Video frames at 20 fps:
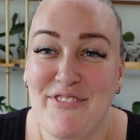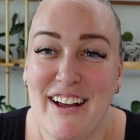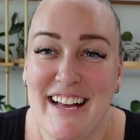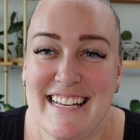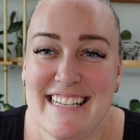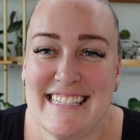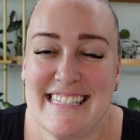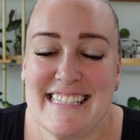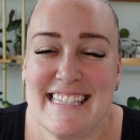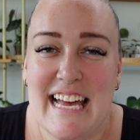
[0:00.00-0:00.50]

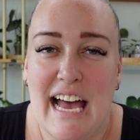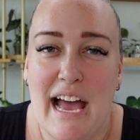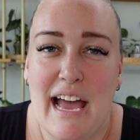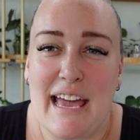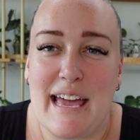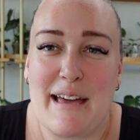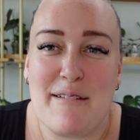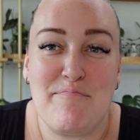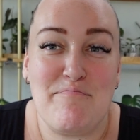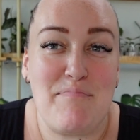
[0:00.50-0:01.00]
friends, I
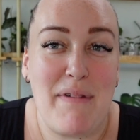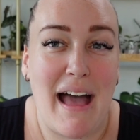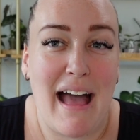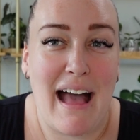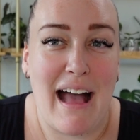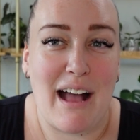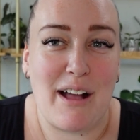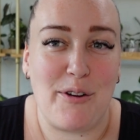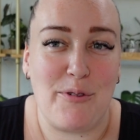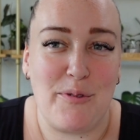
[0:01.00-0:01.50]
am
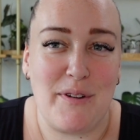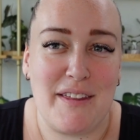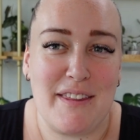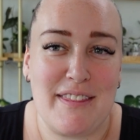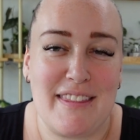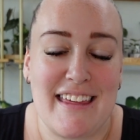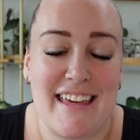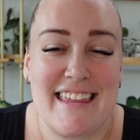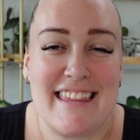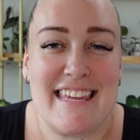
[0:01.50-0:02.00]
back with
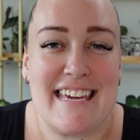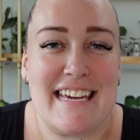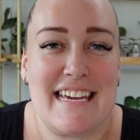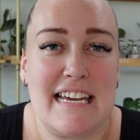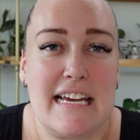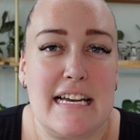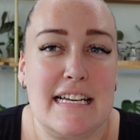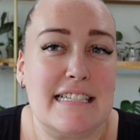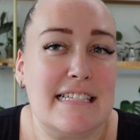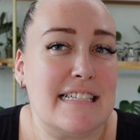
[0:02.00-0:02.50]

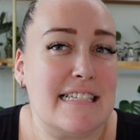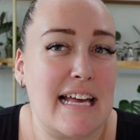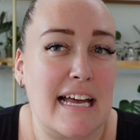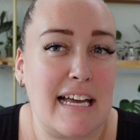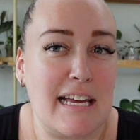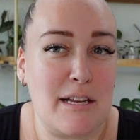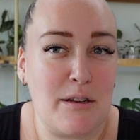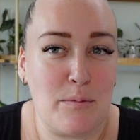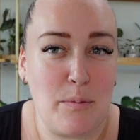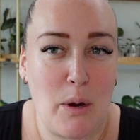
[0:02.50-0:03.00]
the
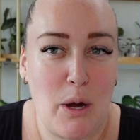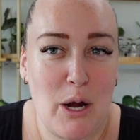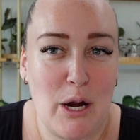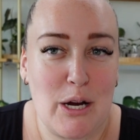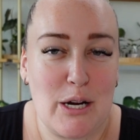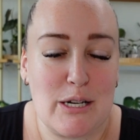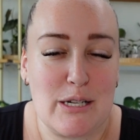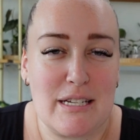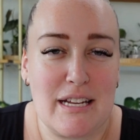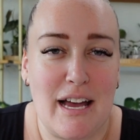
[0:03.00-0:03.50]
second
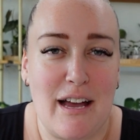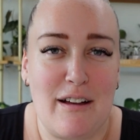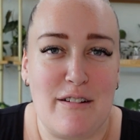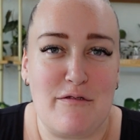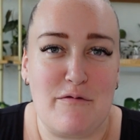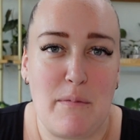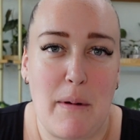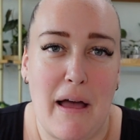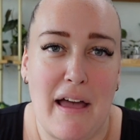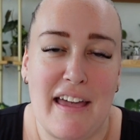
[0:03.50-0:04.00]
part
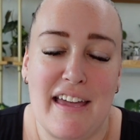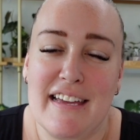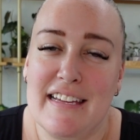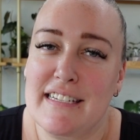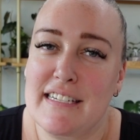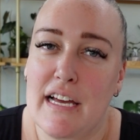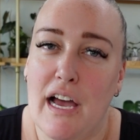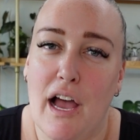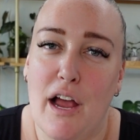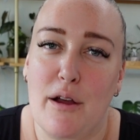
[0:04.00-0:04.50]
of my
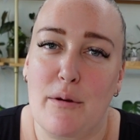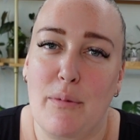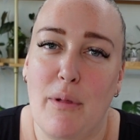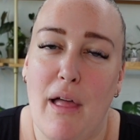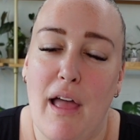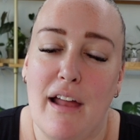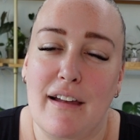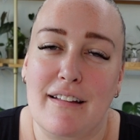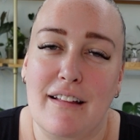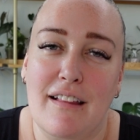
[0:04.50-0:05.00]
entire
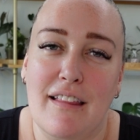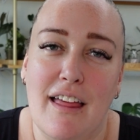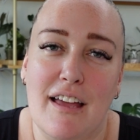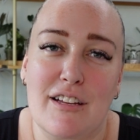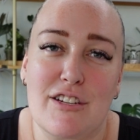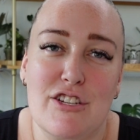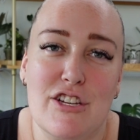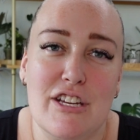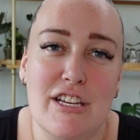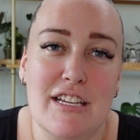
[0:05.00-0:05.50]
plant
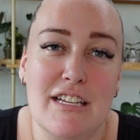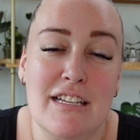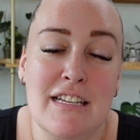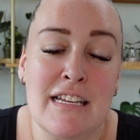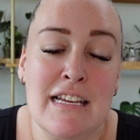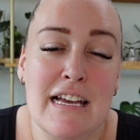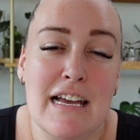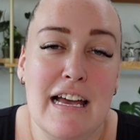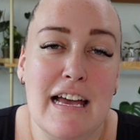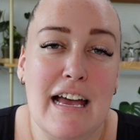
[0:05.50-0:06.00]

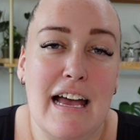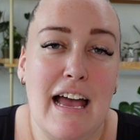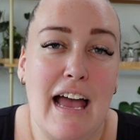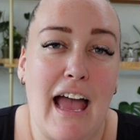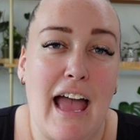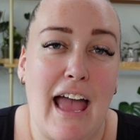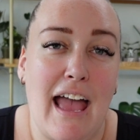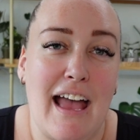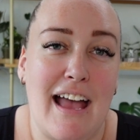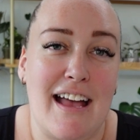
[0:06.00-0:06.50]
collection.
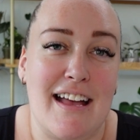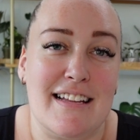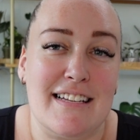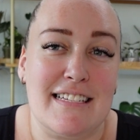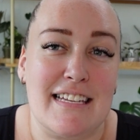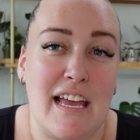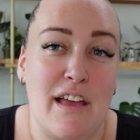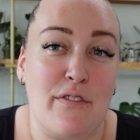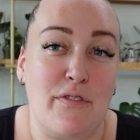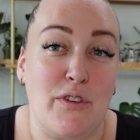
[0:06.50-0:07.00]

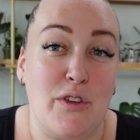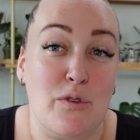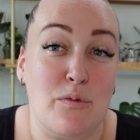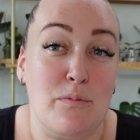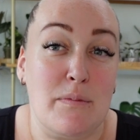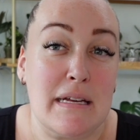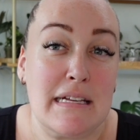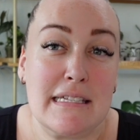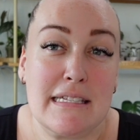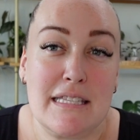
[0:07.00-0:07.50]
And if you
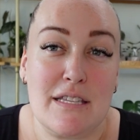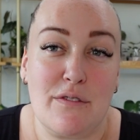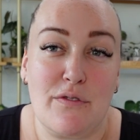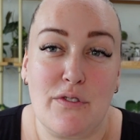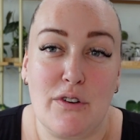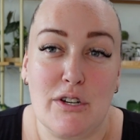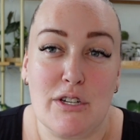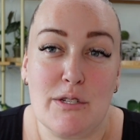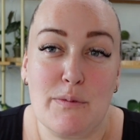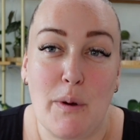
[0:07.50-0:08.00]
missed the
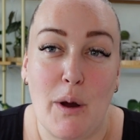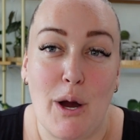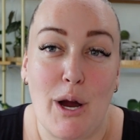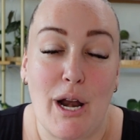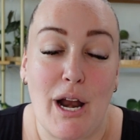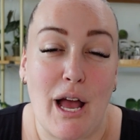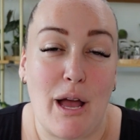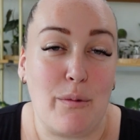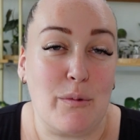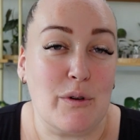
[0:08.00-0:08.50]
first part,
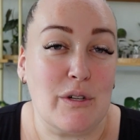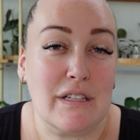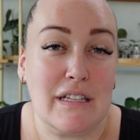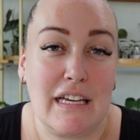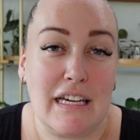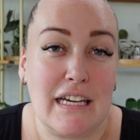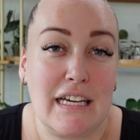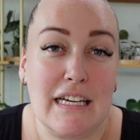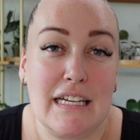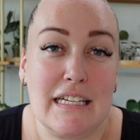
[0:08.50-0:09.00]
I will
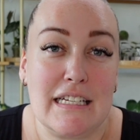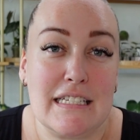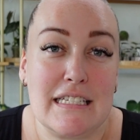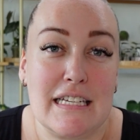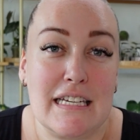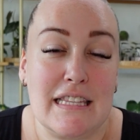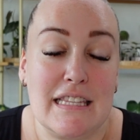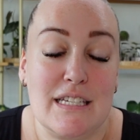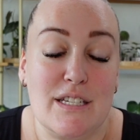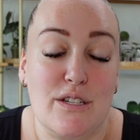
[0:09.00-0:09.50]
link it
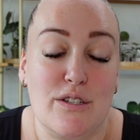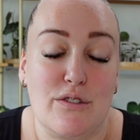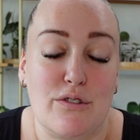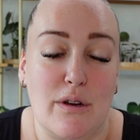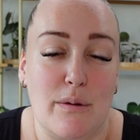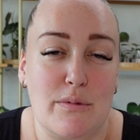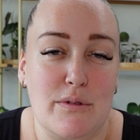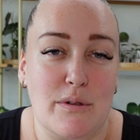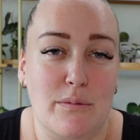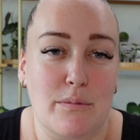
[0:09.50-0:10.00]
in the
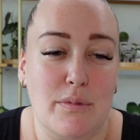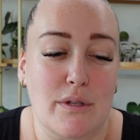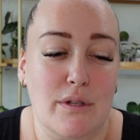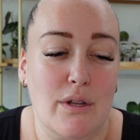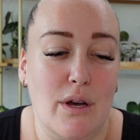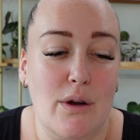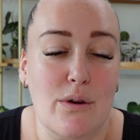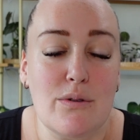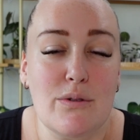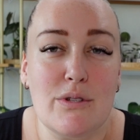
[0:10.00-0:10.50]
description
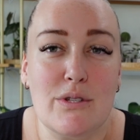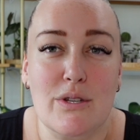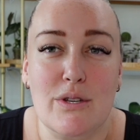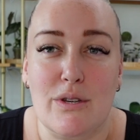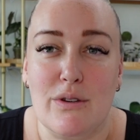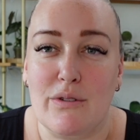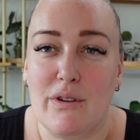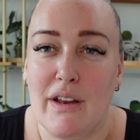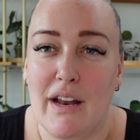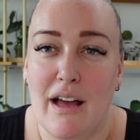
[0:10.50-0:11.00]
below so
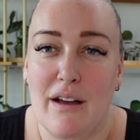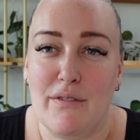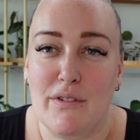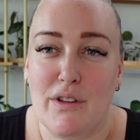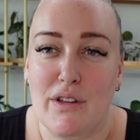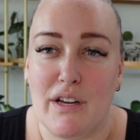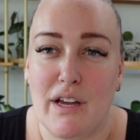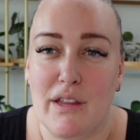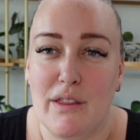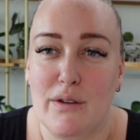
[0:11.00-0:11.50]
you can have a
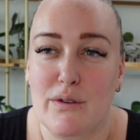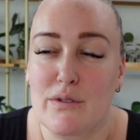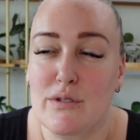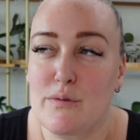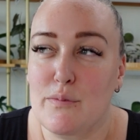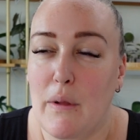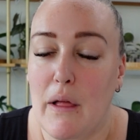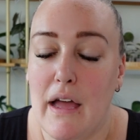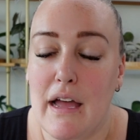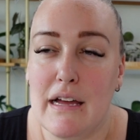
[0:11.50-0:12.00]
look at those
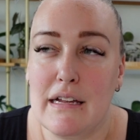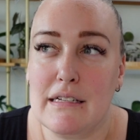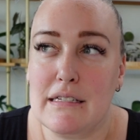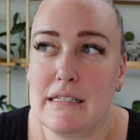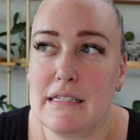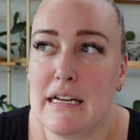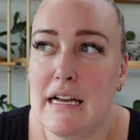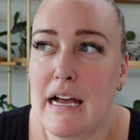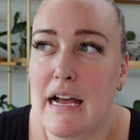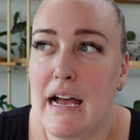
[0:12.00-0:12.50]

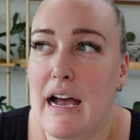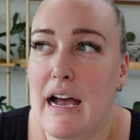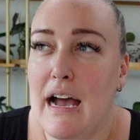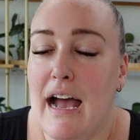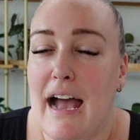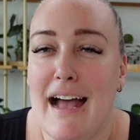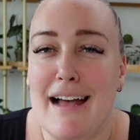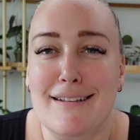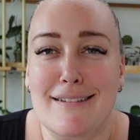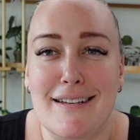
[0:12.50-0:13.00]
plants.
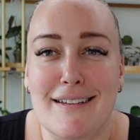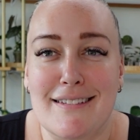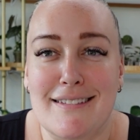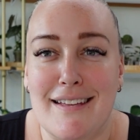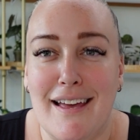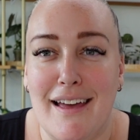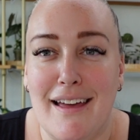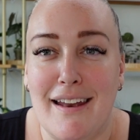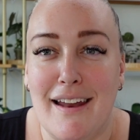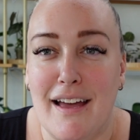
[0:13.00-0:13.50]
As I
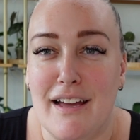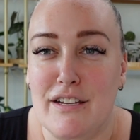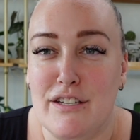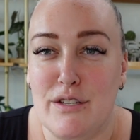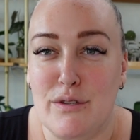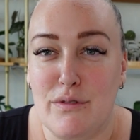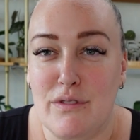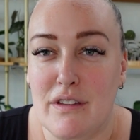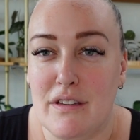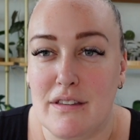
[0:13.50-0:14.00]
said, I
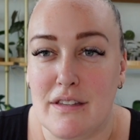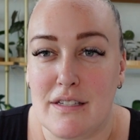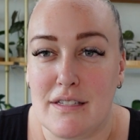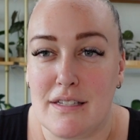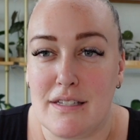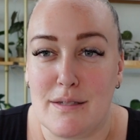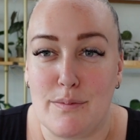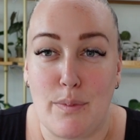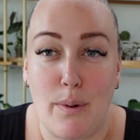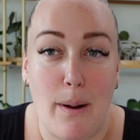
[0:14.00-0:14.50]
do think this
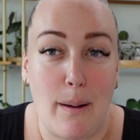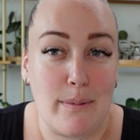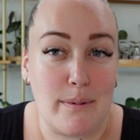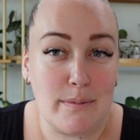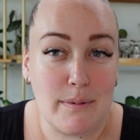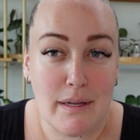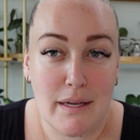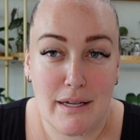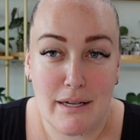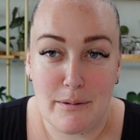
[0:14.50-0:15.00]
is
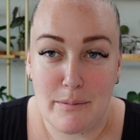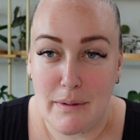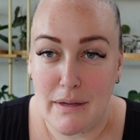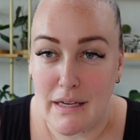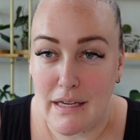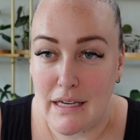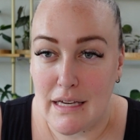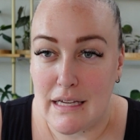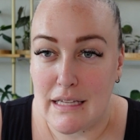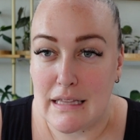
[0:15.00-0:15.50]
probably going to
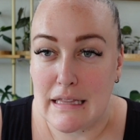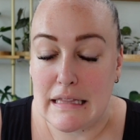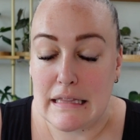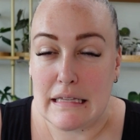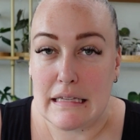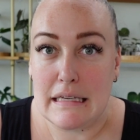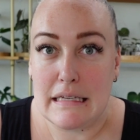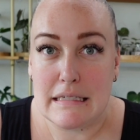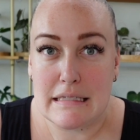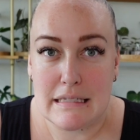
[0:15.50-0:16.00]
be at
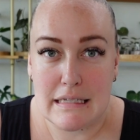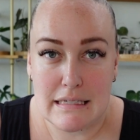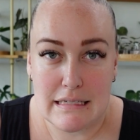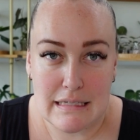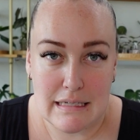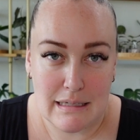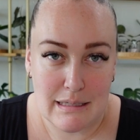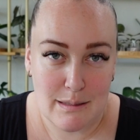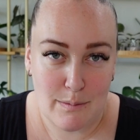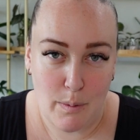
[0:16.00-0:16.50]
least a
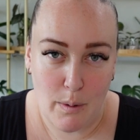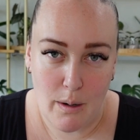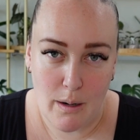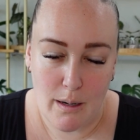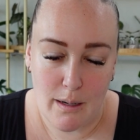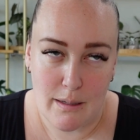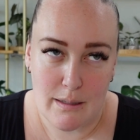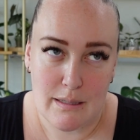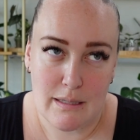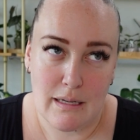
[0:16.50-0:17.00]

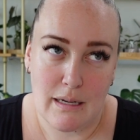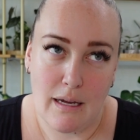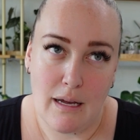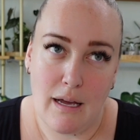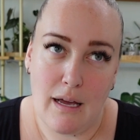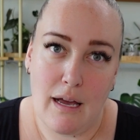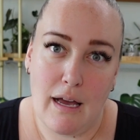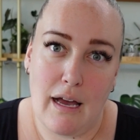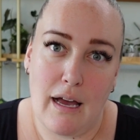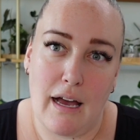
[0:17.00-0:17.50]
6-part
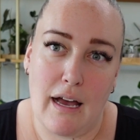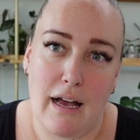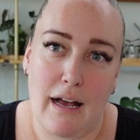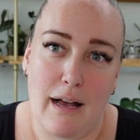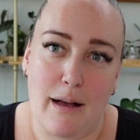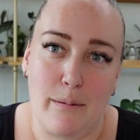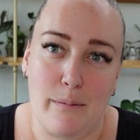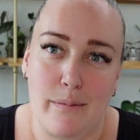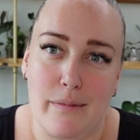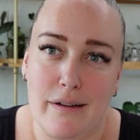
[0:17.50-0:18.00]

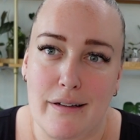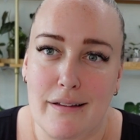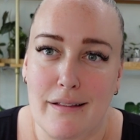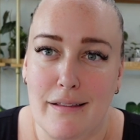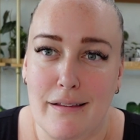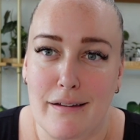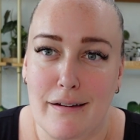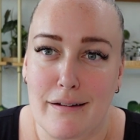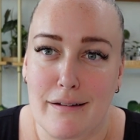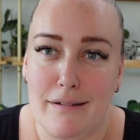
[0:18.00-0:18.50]

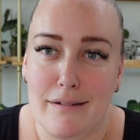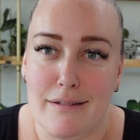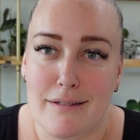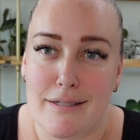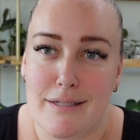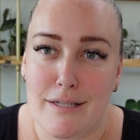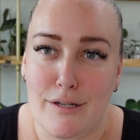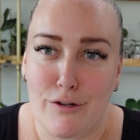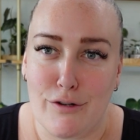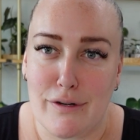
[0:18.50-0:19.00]
little
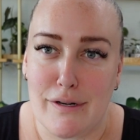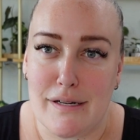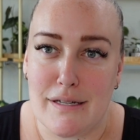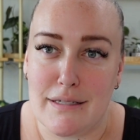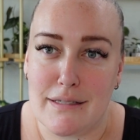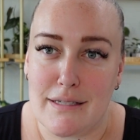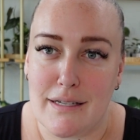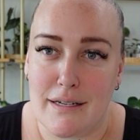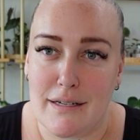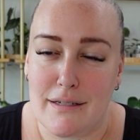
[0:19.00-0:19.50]

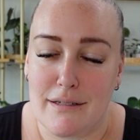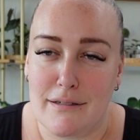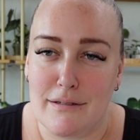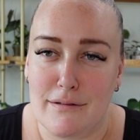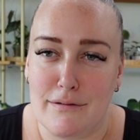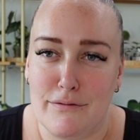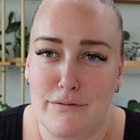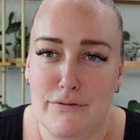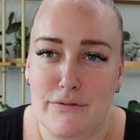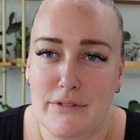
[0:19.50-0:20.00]
series
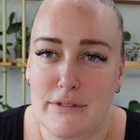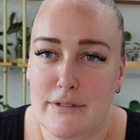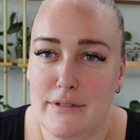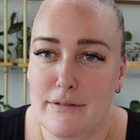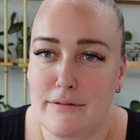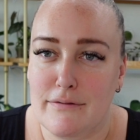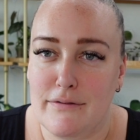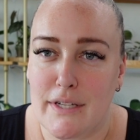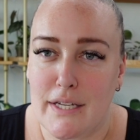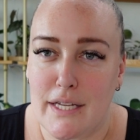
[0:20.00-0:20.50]
of
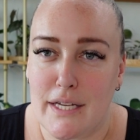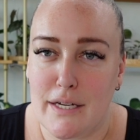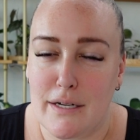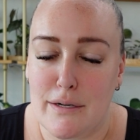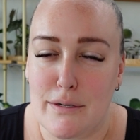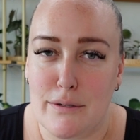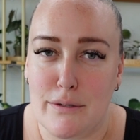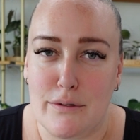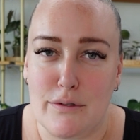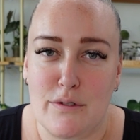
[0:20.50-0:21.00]

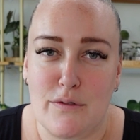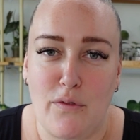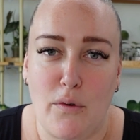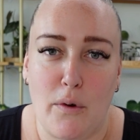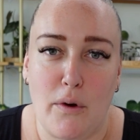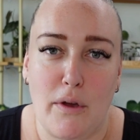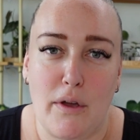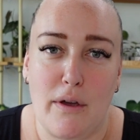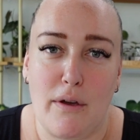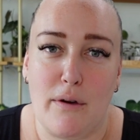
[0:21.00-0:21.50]
videos
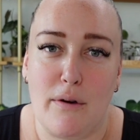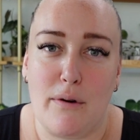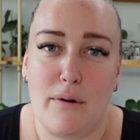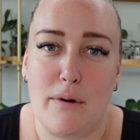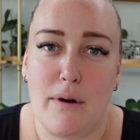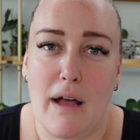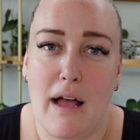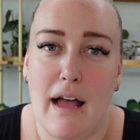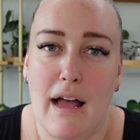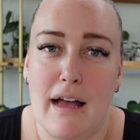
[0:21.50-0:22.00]
for
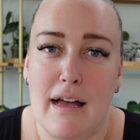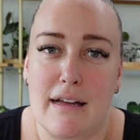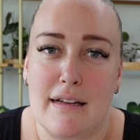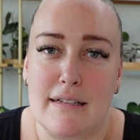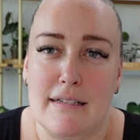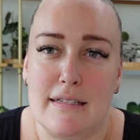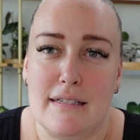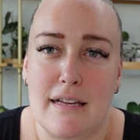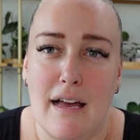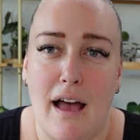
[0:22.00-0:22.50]
you,
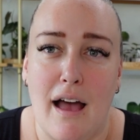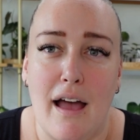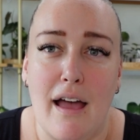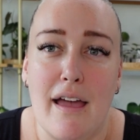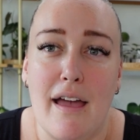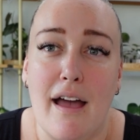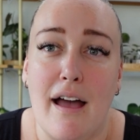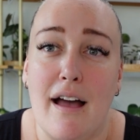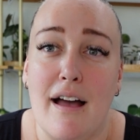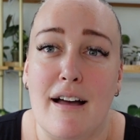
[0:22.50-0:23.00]
as I
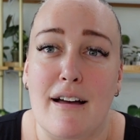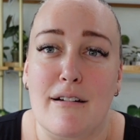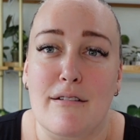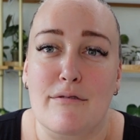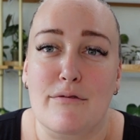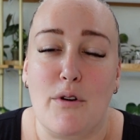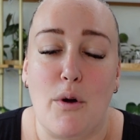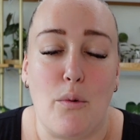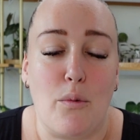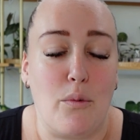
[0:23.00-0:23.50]

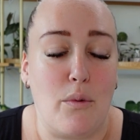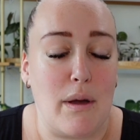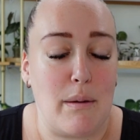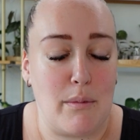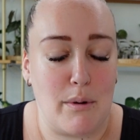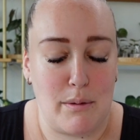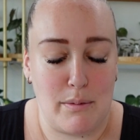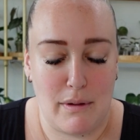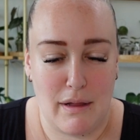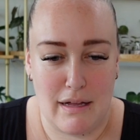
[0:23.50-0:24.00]
have way
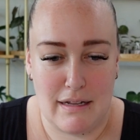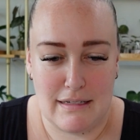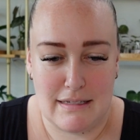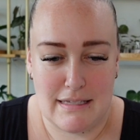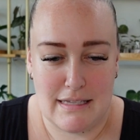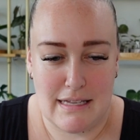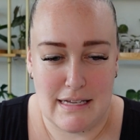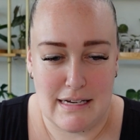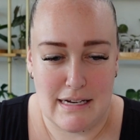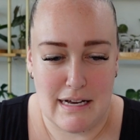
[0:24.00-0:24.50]
more plants
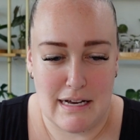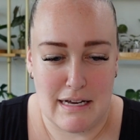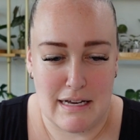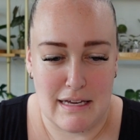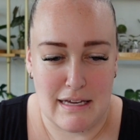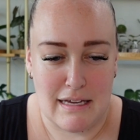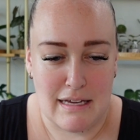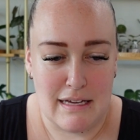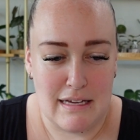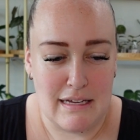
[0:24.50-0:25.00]
than
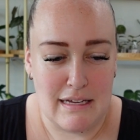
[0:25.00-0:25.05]
I